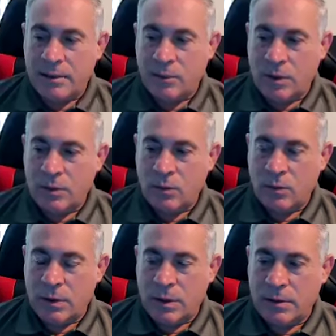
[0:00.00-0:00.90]
and
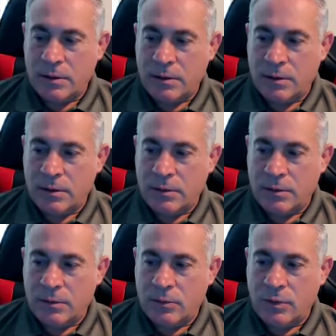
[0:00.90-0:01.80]
and and
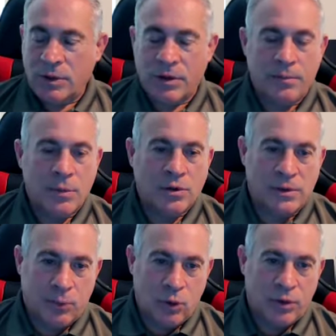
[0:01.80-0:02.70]
one of the most
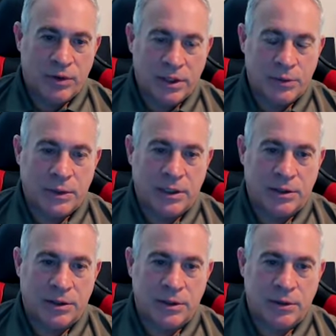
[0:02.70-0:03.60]
important things we need
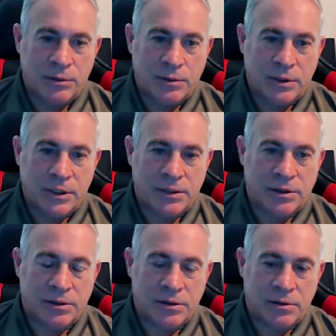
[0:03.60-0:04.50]
to do
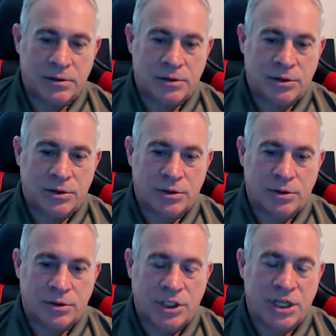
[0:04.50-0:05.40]
is
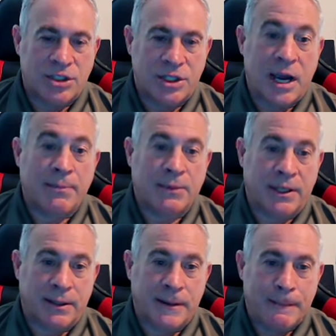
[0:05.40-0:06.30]
change the
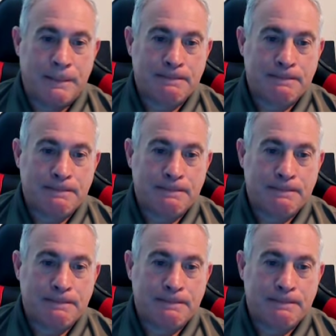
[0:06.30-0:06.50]
optic.